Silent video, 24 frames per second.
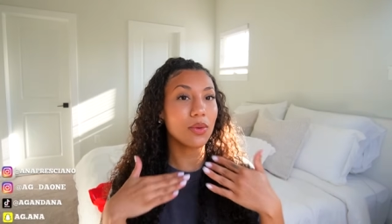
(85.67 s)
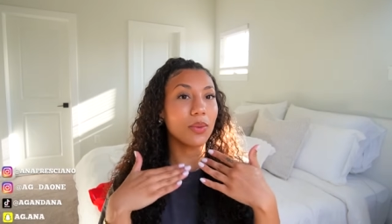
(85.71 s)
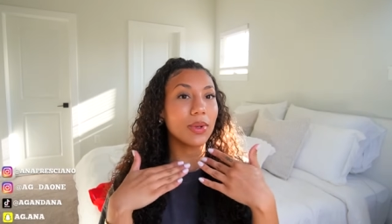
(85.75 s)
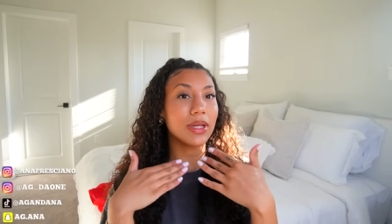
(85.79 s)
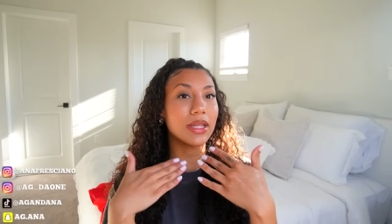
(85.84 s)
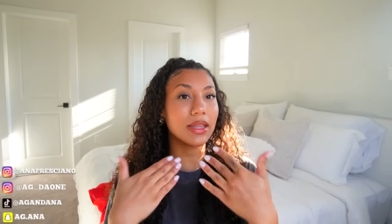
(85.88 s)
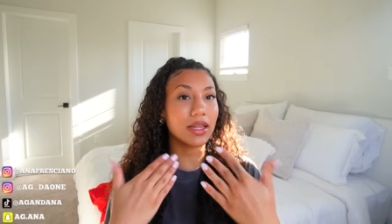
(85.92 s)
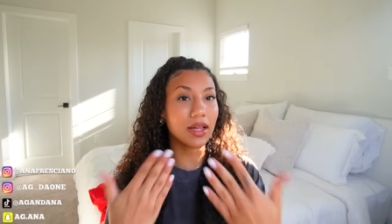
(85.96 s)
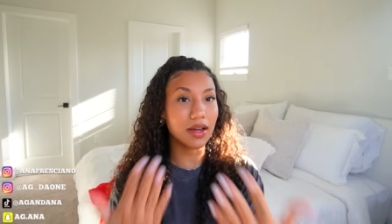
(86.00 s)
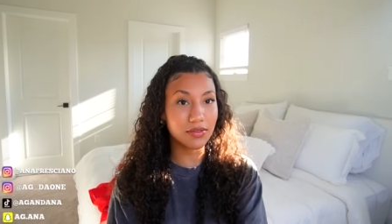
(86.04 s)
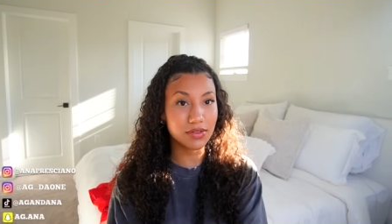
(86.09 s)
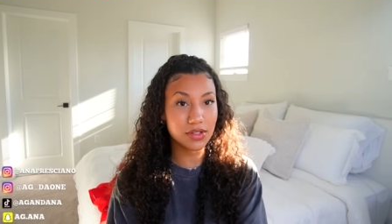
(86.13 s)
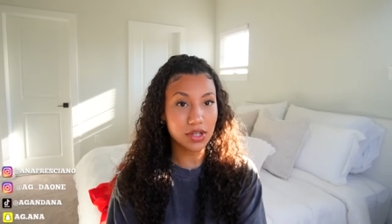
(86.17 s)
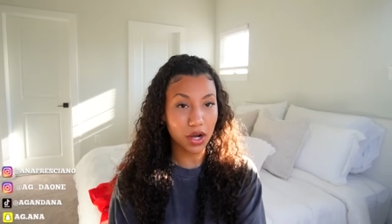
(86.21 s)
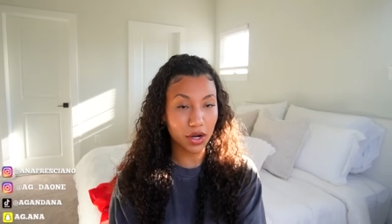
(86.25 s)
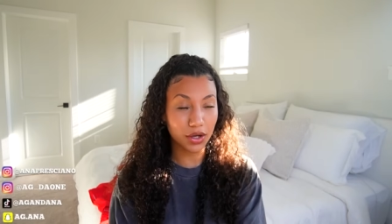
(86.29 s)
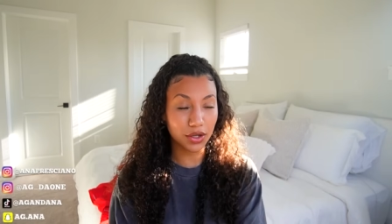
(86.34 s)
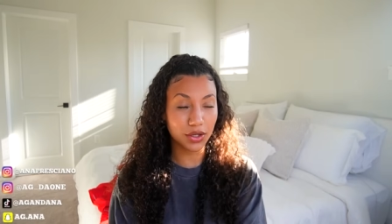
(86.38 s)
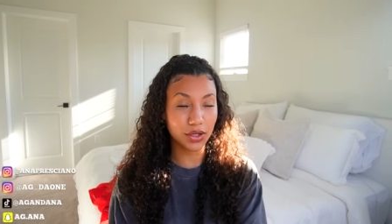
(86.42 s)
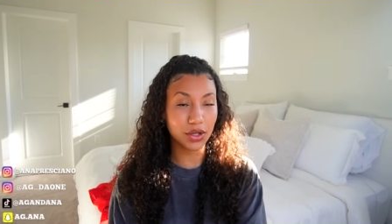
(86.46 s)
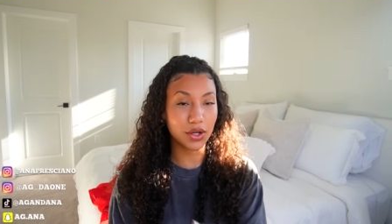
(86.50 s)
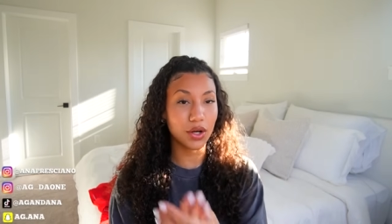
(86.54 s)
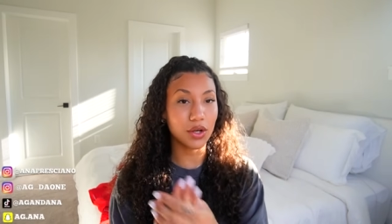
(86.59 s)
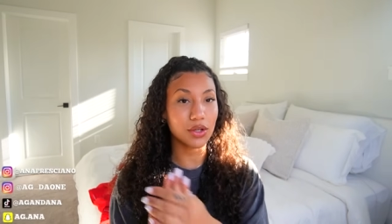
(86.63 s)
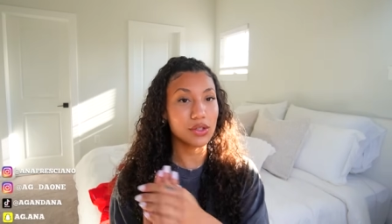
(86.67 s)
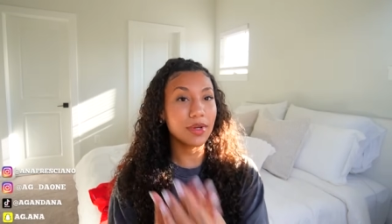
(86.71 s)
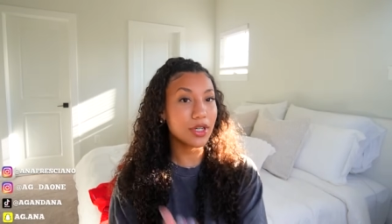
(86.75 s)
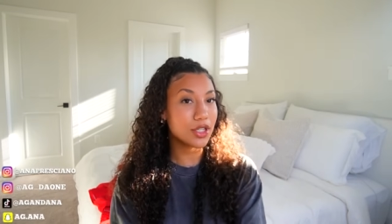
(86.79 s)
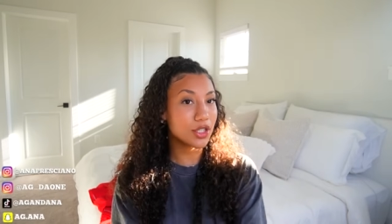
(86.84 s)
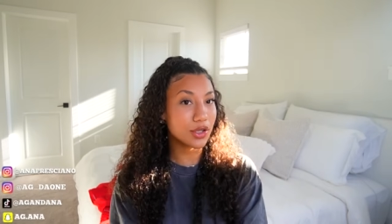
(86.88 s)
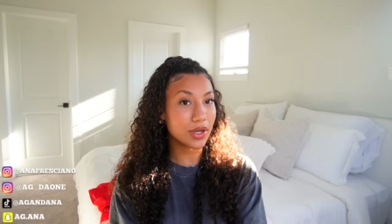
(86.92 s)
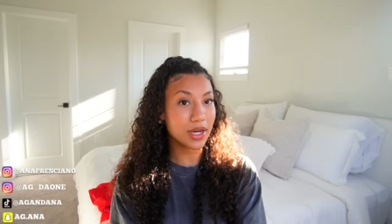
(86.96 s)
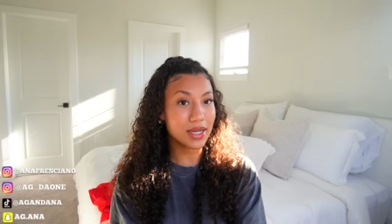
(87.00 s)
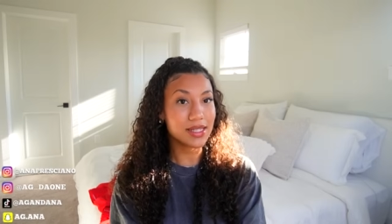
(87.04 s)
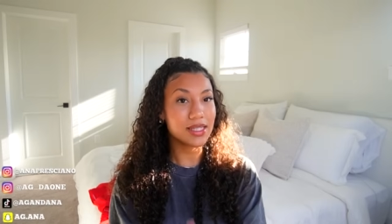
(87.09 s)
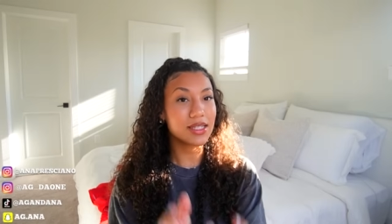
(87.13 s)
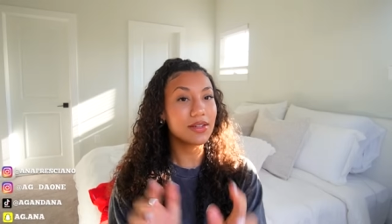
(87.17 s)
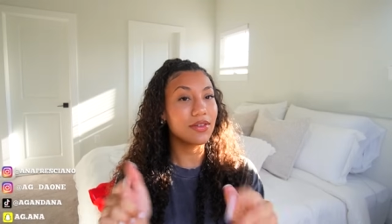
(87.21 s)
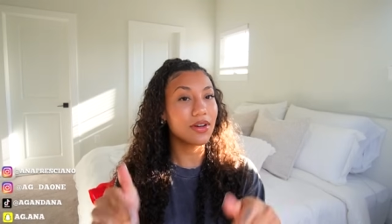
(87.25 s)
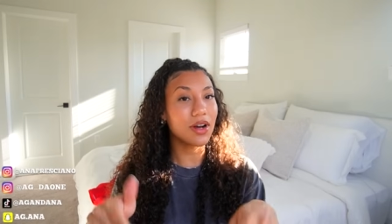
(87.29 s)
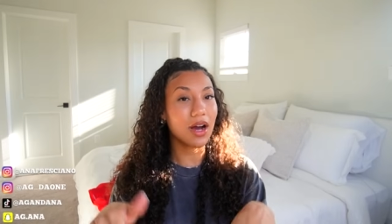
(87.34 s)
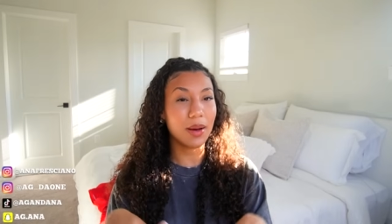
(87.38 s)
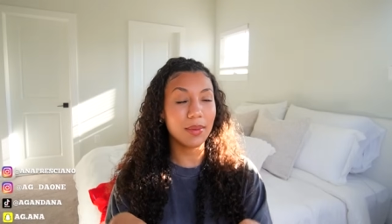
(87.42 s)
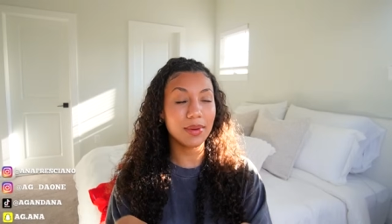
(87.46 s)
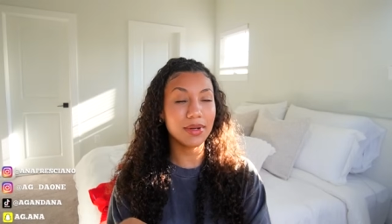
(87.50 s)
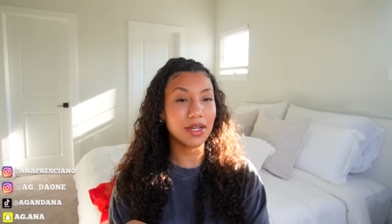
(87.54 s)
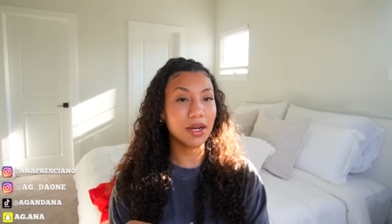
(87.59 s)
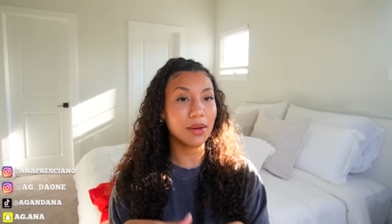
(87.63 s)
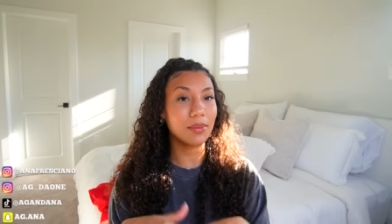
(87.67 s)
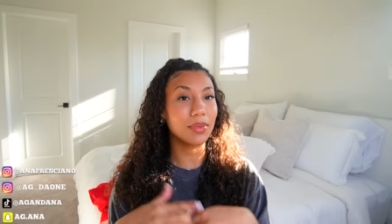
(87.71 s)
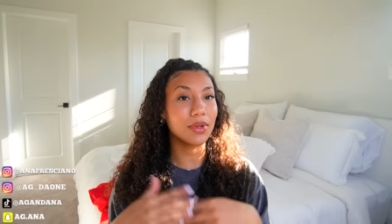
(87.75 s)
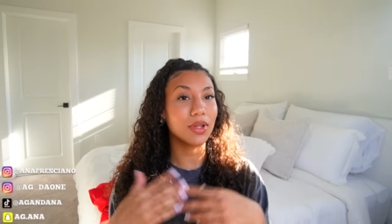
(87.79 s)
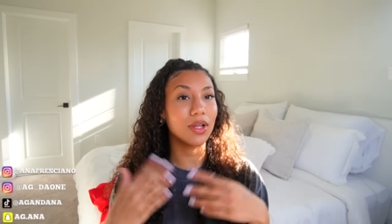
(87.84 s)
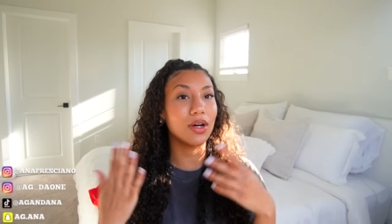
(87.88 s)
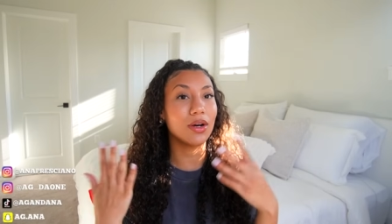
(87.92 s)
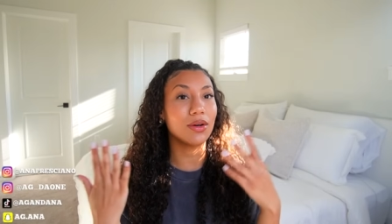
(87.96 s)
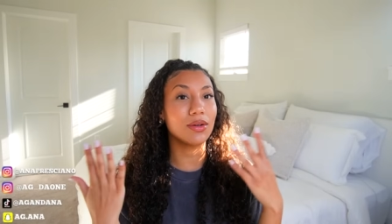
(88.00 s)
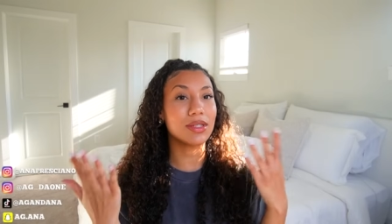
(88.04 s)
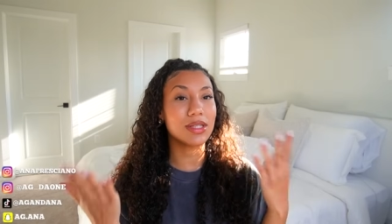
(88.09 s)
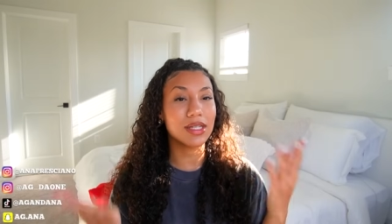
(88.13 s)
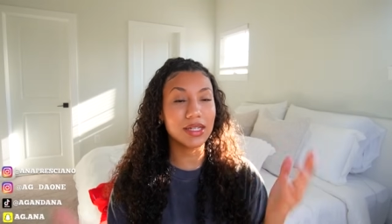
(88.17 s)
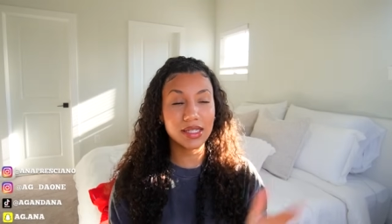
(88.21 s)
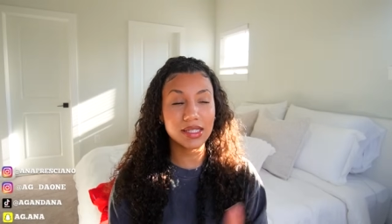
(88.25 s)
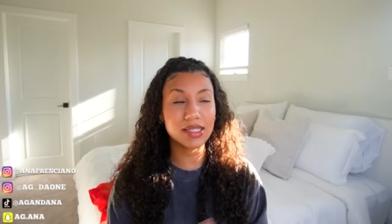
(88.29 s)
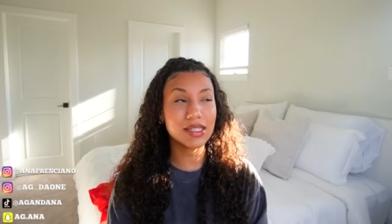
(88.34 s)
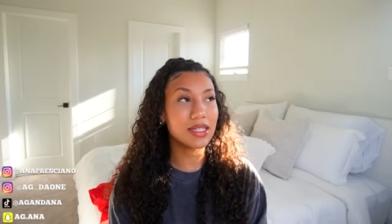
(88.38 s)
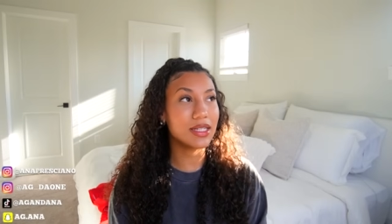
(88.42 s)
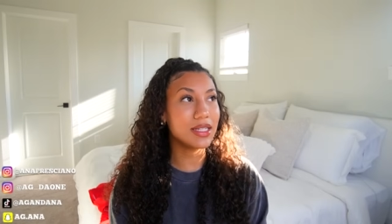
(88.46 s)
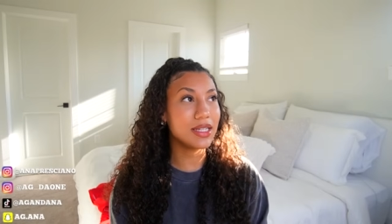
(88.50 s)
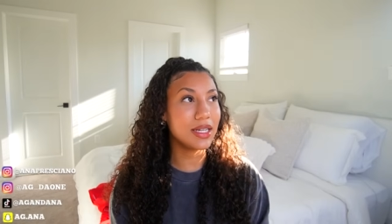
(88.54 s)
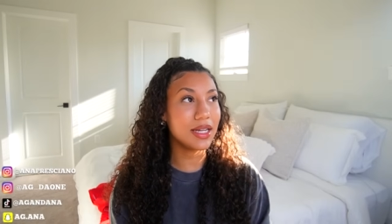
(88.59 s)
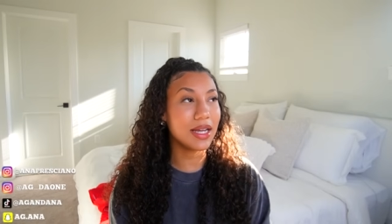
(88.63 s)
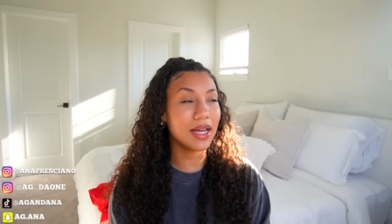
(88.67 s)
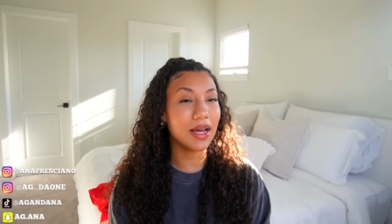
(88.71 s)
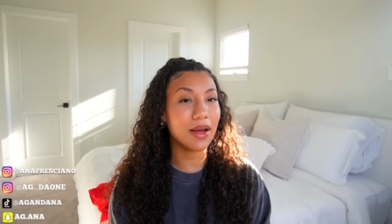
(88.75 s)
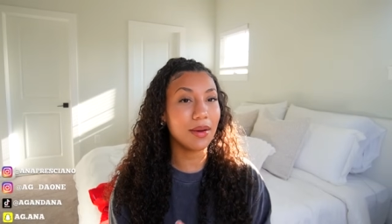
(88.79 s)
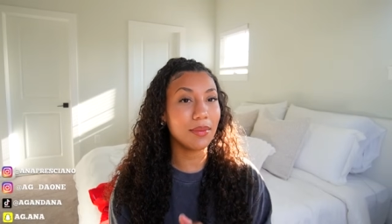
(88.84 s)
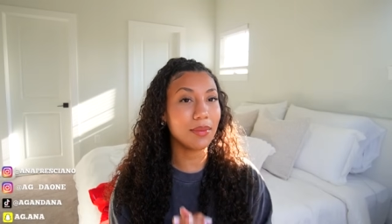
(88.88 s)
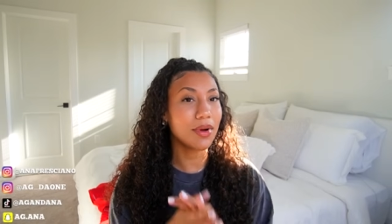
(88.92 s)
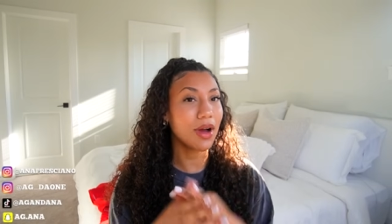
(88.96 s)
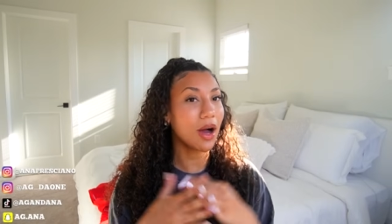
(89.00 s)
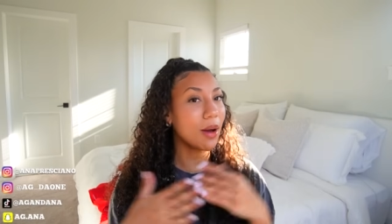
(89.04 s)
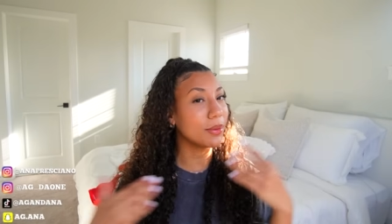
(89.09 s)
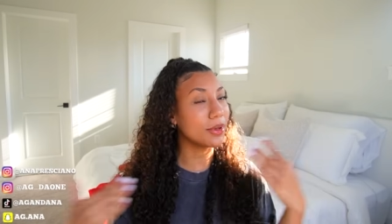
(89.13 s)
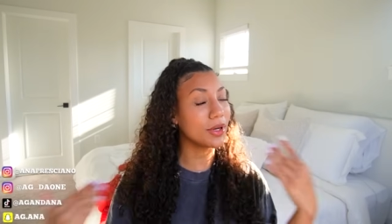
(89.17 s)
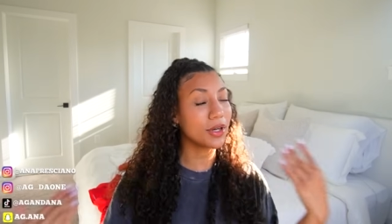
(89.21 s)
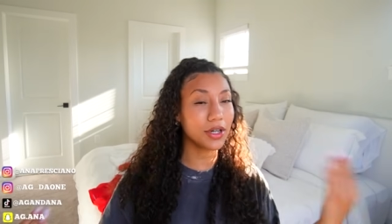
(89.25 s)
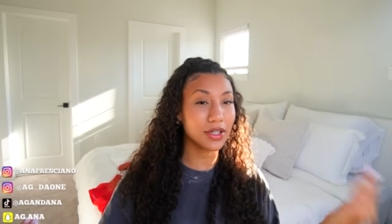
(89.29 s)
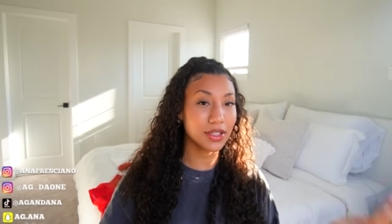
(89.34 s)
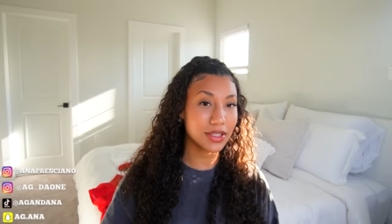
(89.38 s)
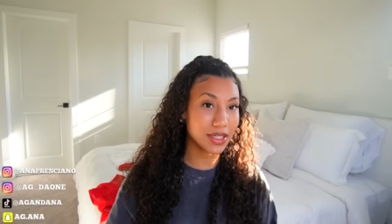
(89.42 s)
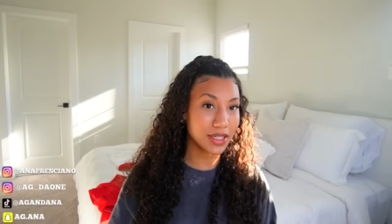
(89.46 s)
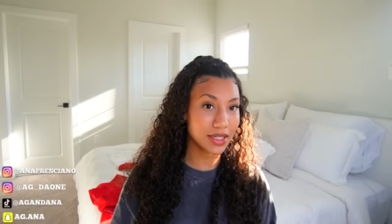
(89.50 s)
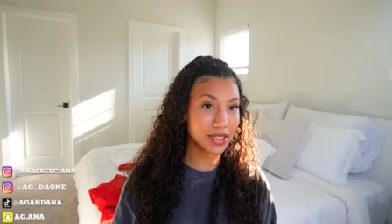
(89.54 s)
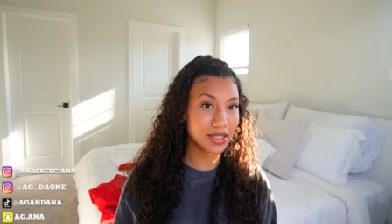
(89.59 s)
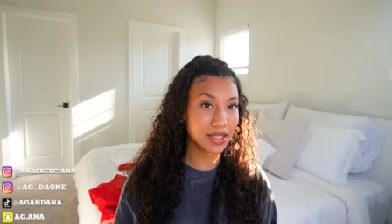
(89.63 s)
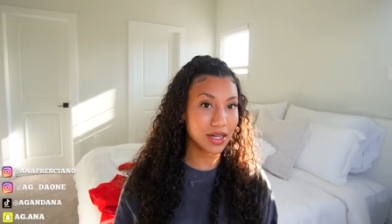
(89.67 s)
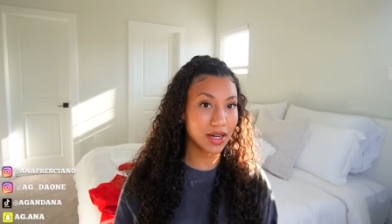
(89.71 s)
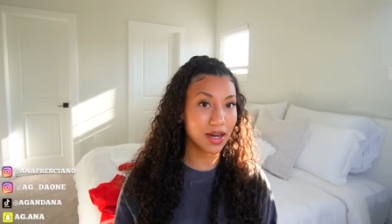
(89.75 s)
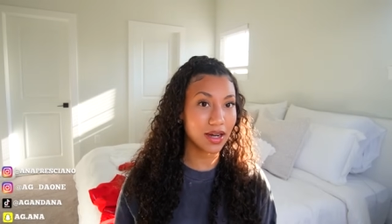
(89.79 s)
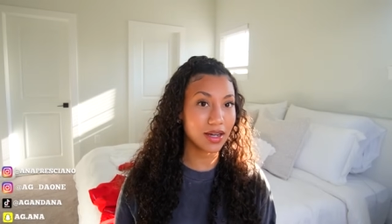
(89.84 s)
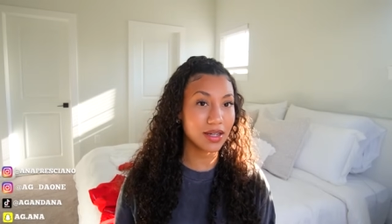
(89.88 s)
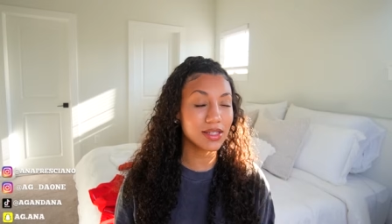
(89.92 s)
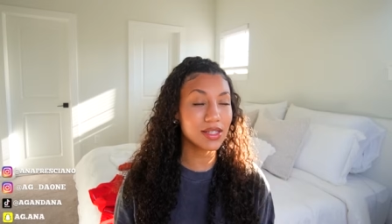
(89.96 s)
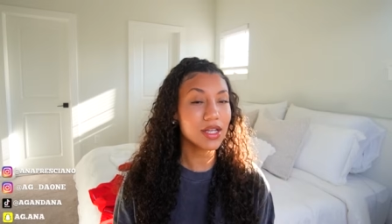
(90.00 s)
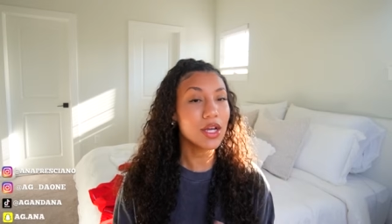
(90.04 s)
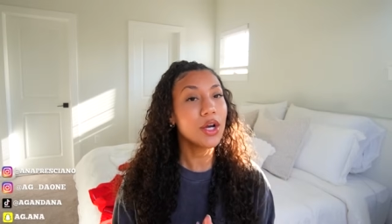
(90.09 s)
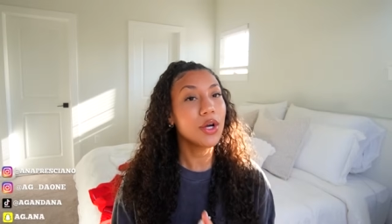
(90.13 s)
We love talking to y'all. Make sure you guys leave a comment down below, send us a DM, comment on our TikToks.